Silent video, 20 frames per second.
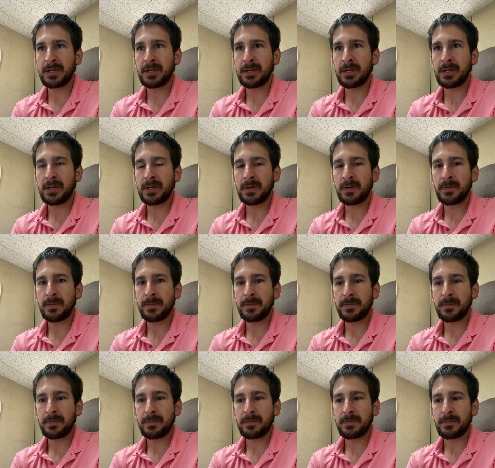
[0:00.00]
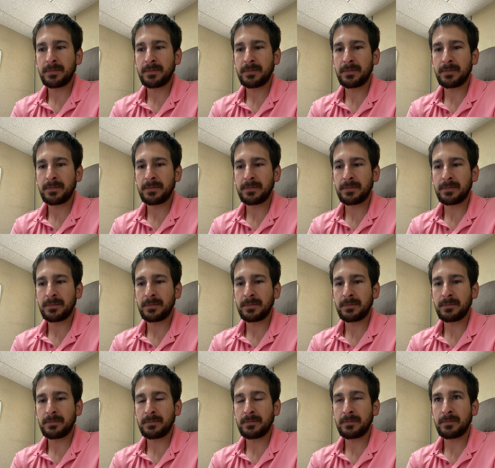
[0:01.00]

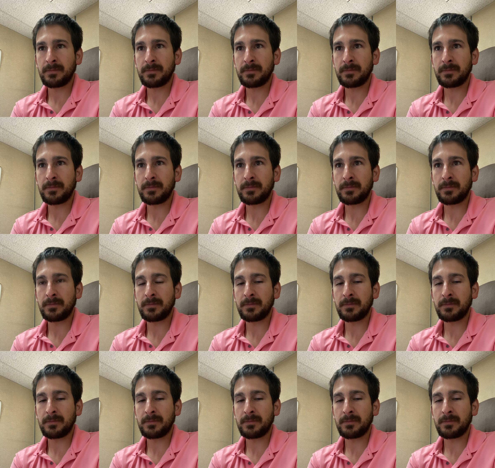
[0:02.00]
[no speech]